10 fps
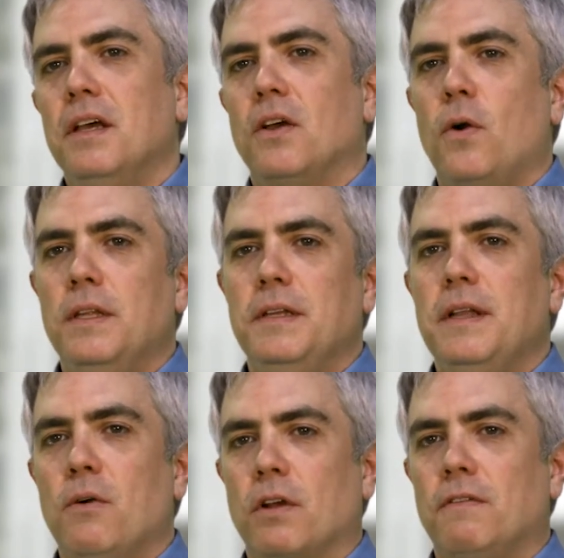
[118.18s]
according to
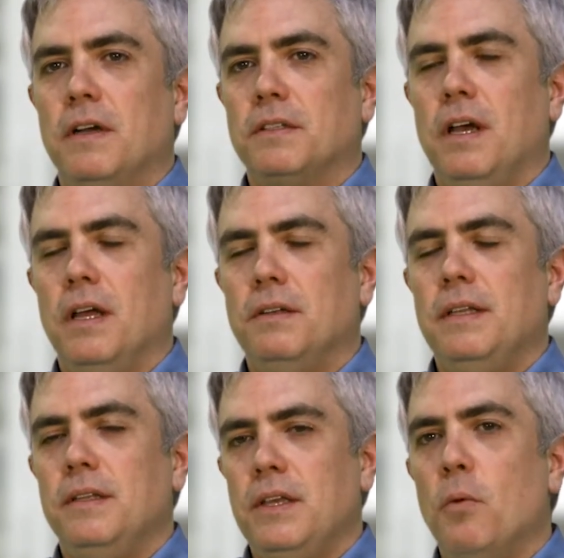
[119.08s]
the